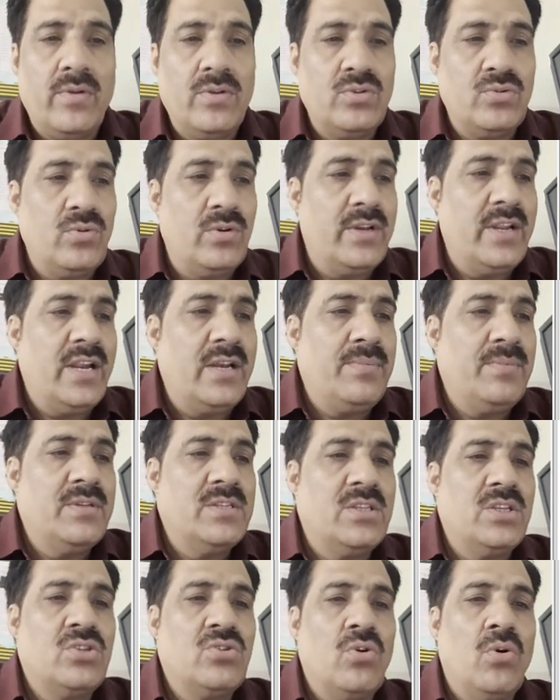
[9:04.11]
So that
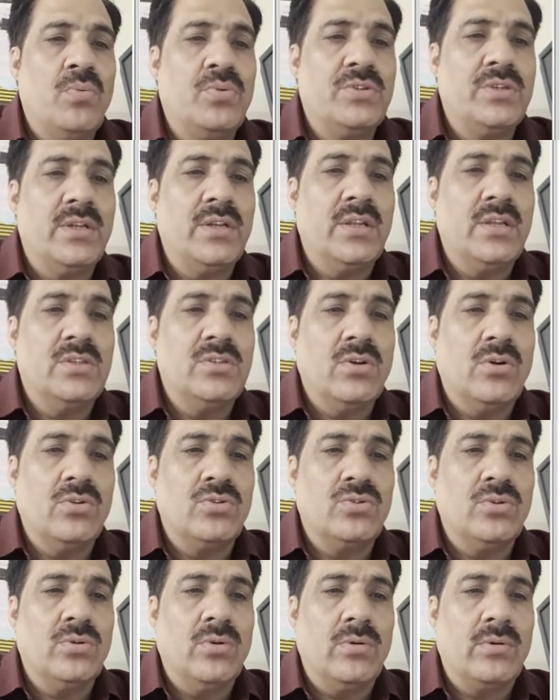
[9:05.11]
means this option is
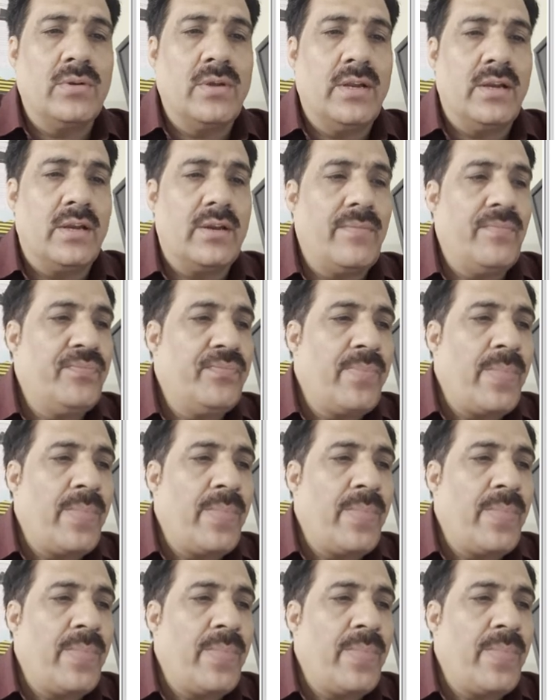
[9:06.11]
also not correct.